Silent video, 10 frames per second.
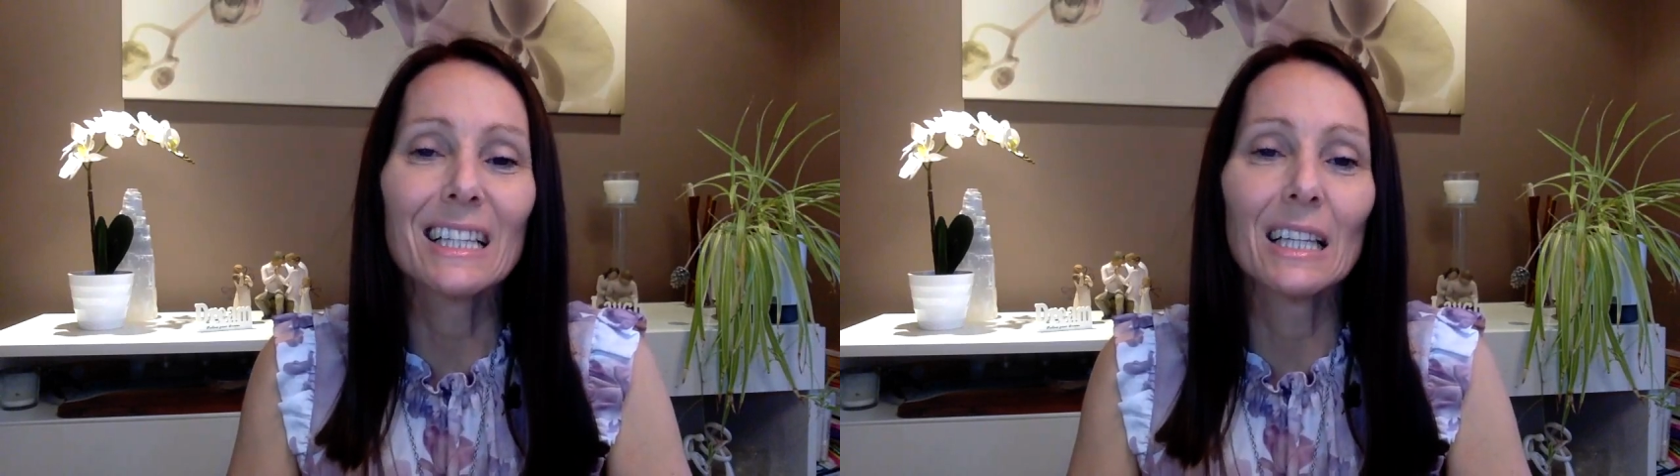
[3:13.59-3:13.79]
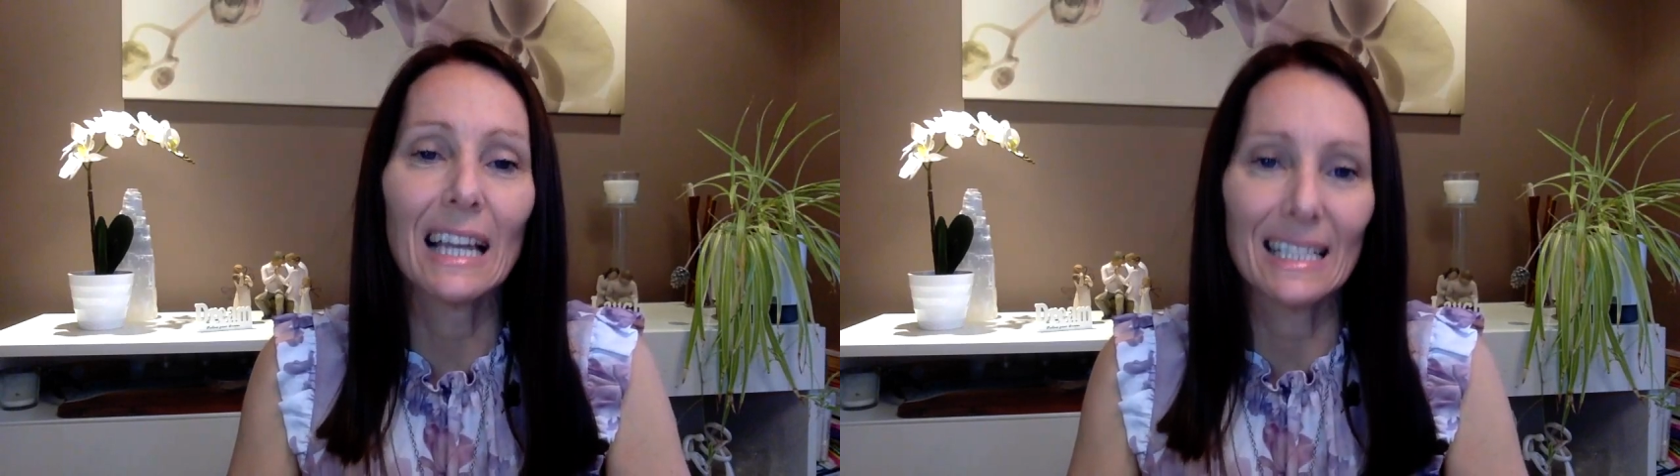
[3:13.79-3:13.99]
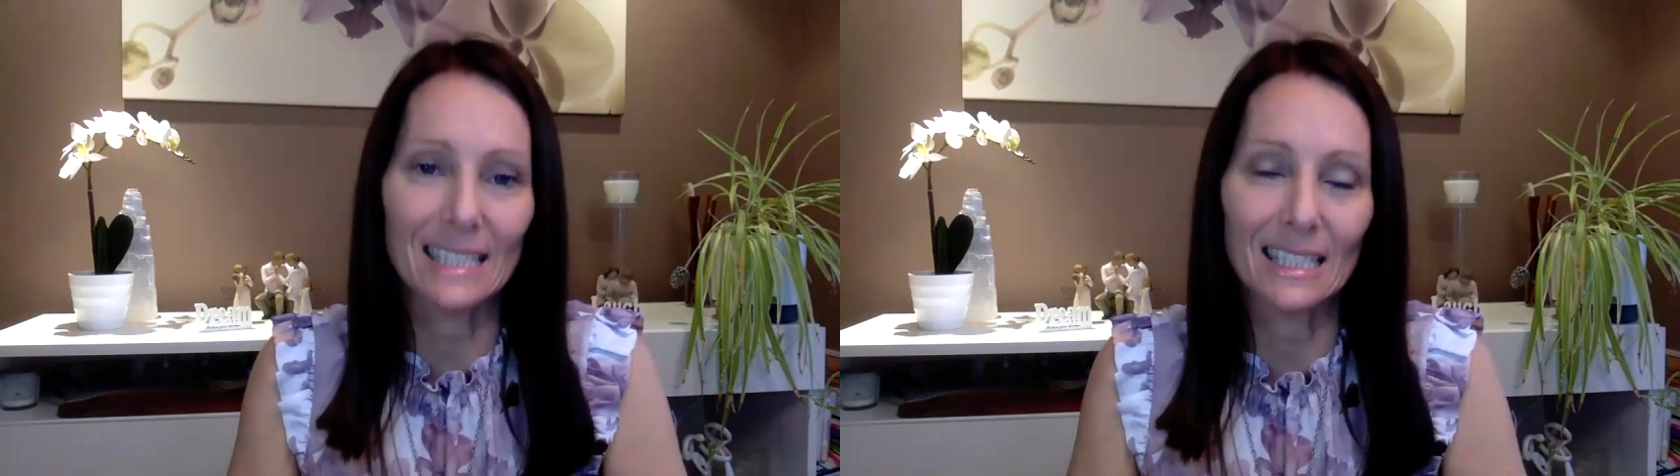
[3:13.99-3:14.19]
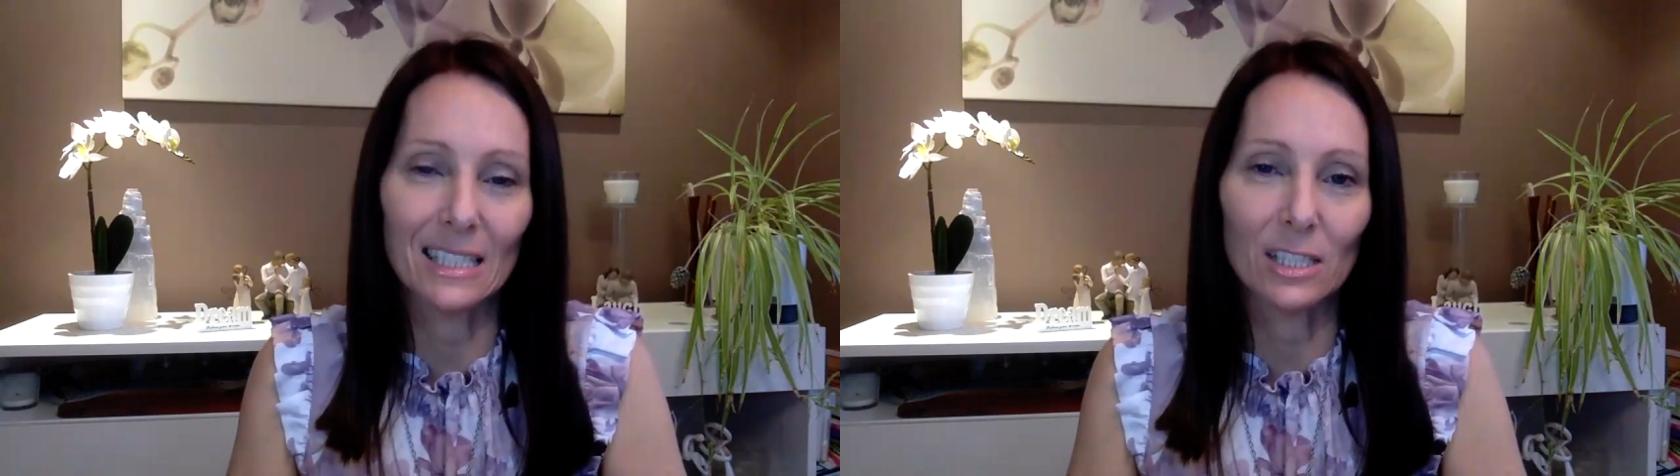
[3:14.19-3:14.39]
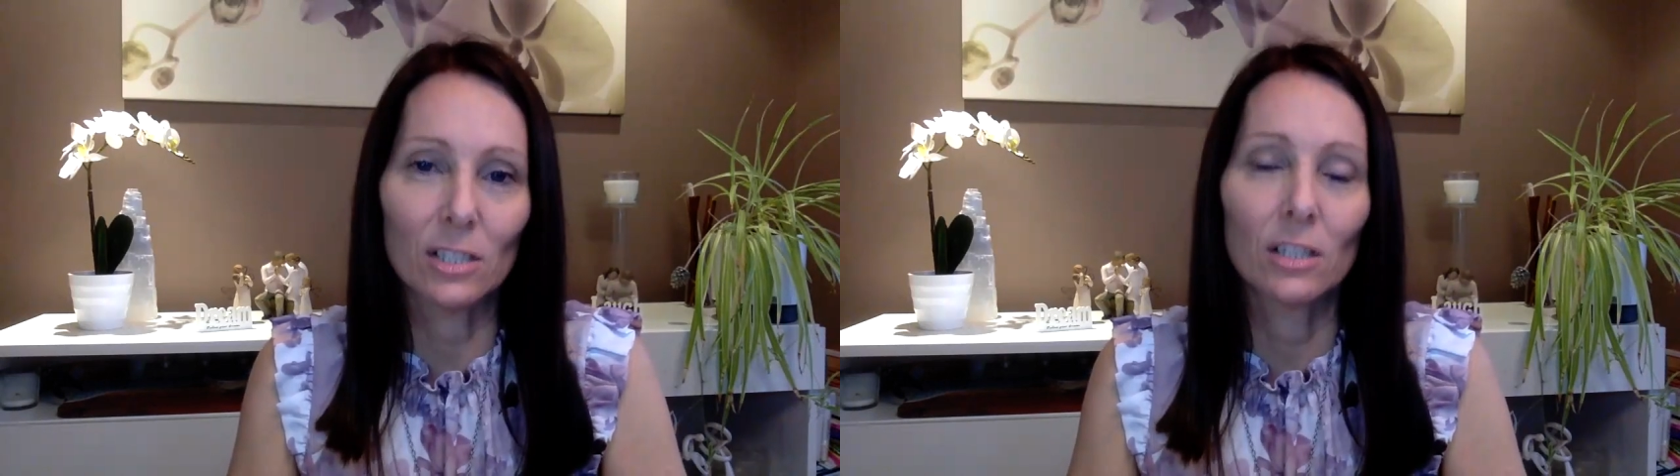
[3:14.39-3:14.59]

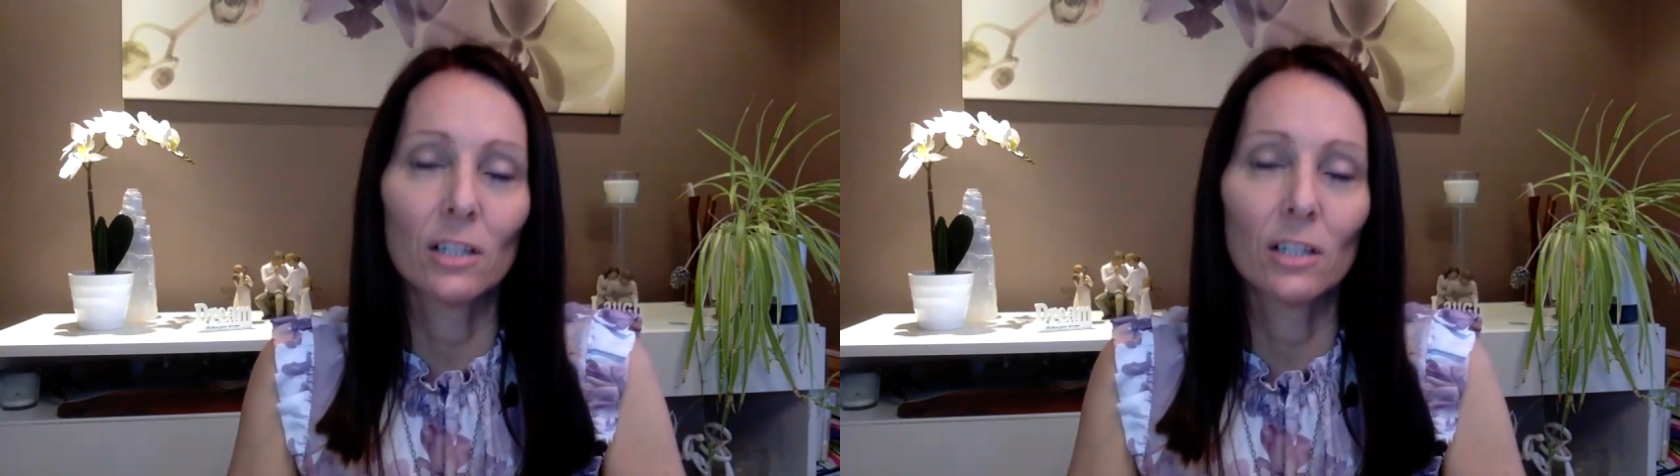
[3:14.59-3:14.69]
lessons